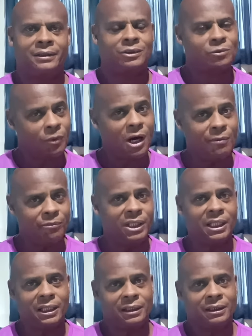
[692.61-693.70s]
Smart
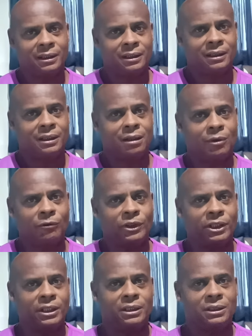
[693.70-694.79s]
men come
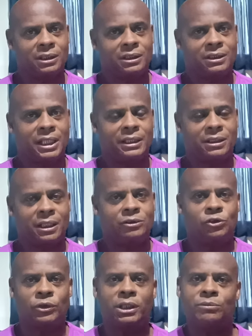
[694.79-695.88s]
over here, take their
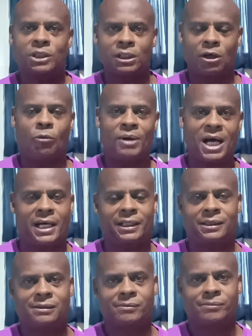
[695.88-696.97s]
dreams and go back,